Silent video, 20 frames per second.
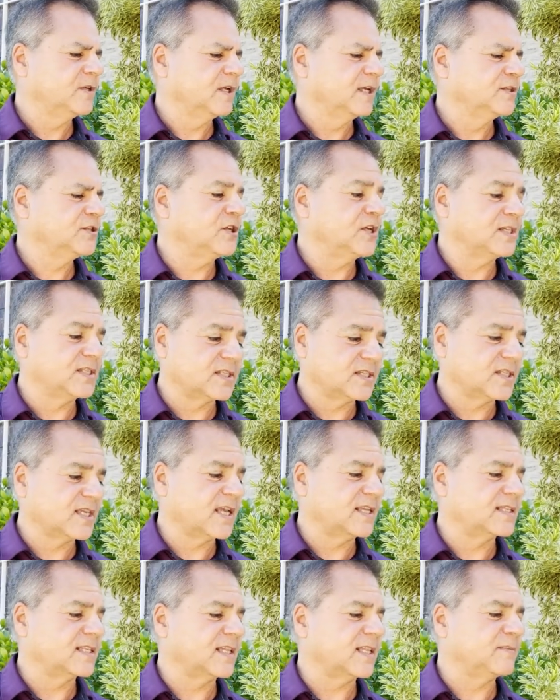Jesus
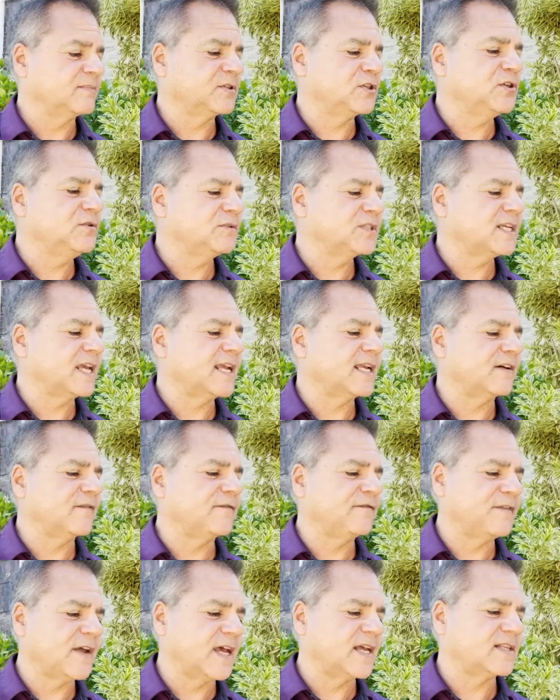said to them, "Do you take
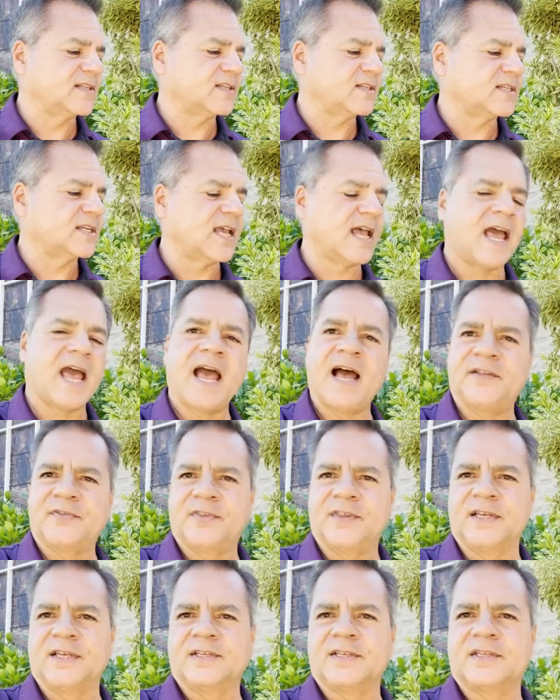offense at
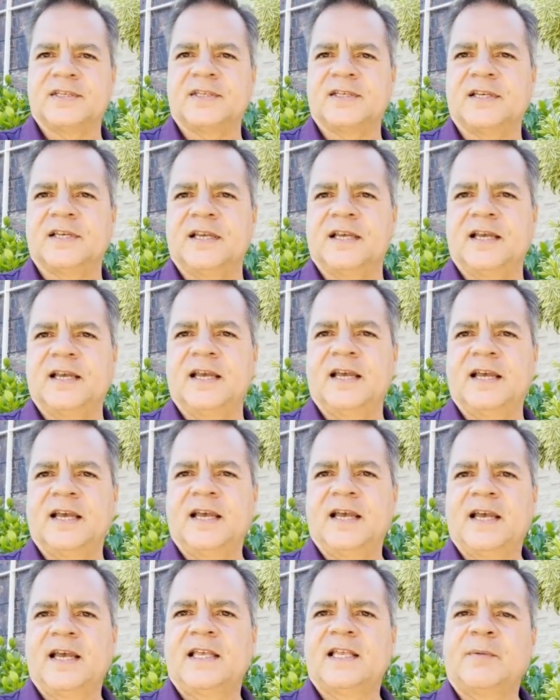this?"
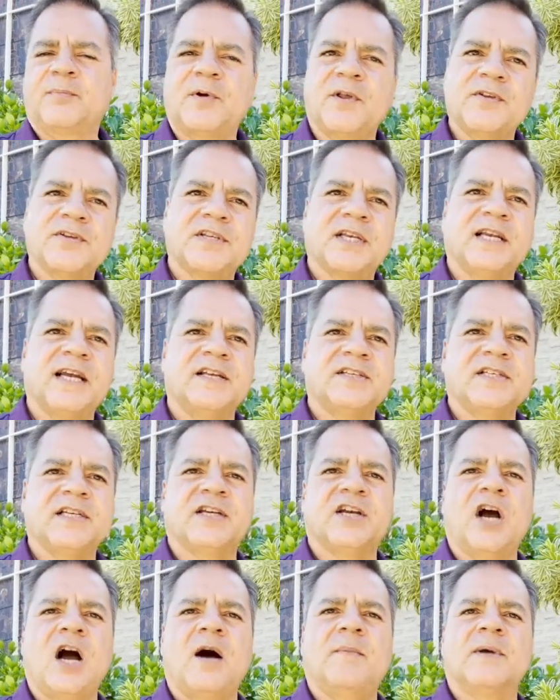Now, brothers, Augustine
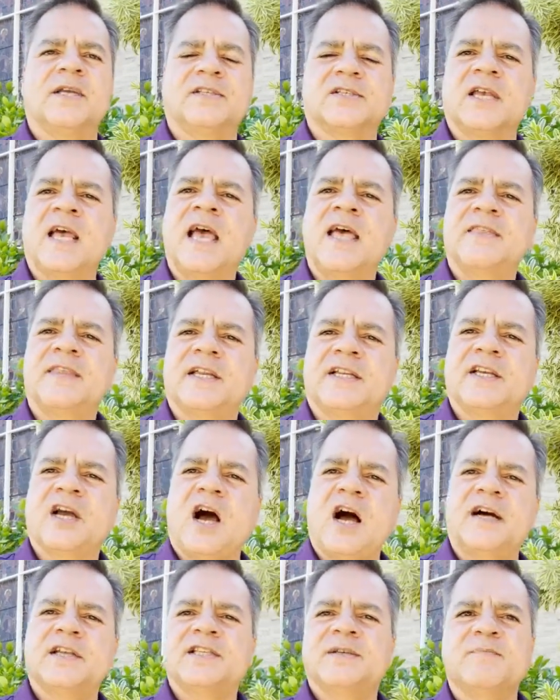comments that
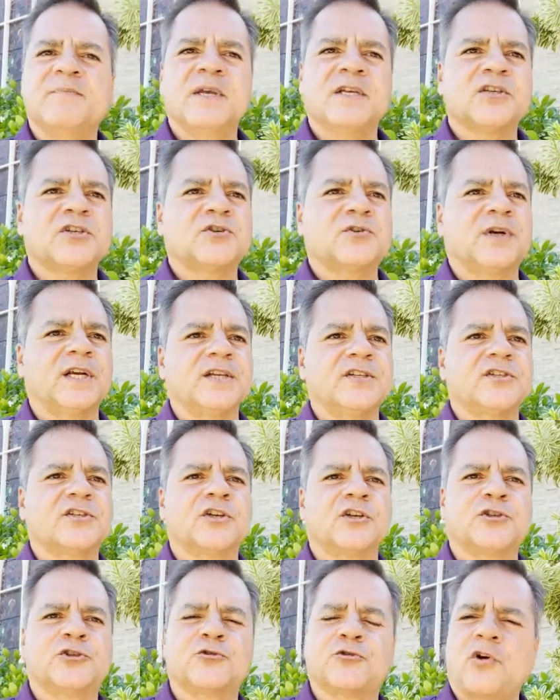God's mysteries
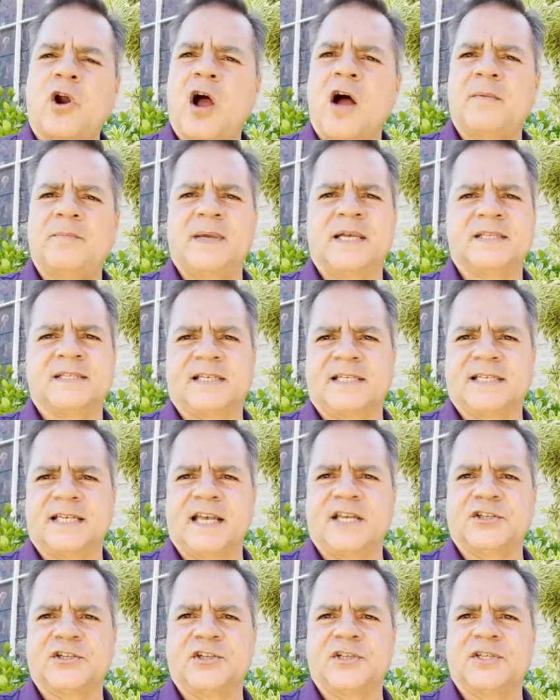should draw men's
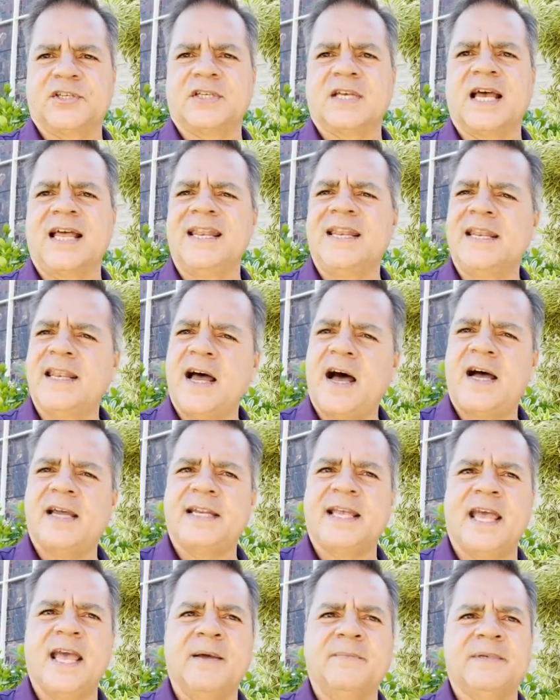attentions, not
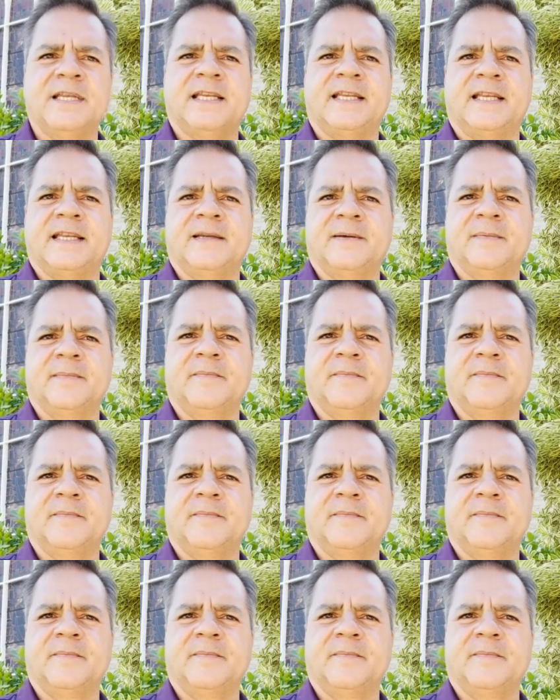enmity.